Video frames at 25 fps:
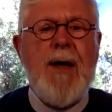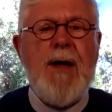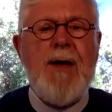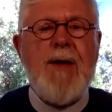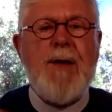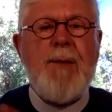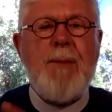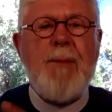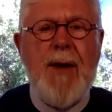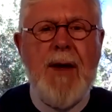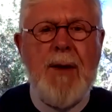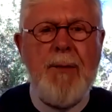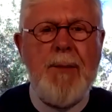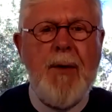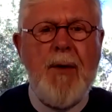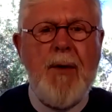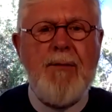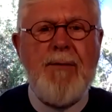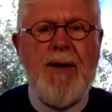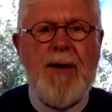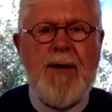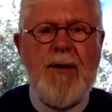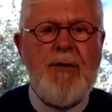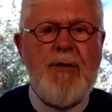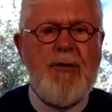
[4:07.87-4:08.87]
the people of
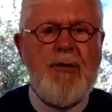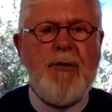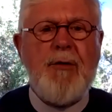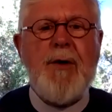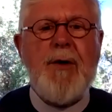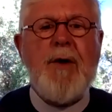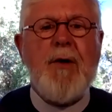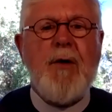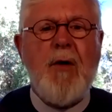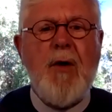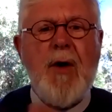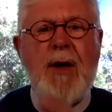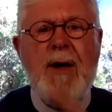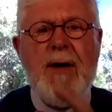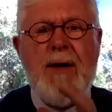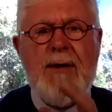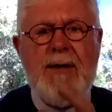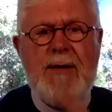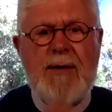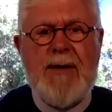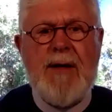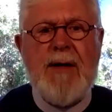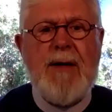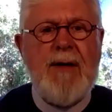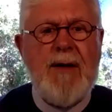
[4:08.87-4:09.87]
Israel
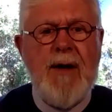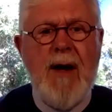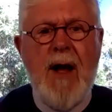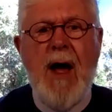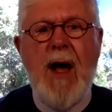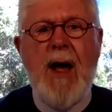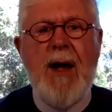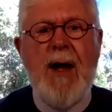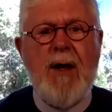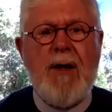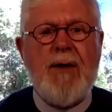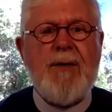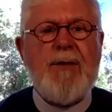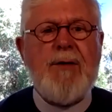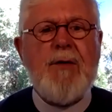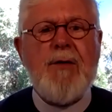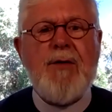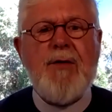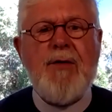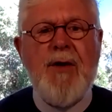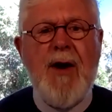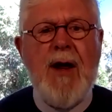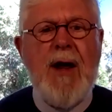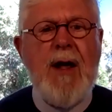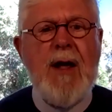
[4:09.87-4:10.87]
did not
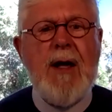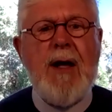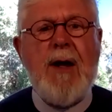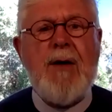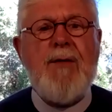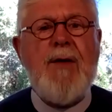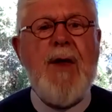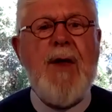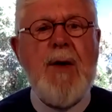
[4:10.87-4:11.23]
understand.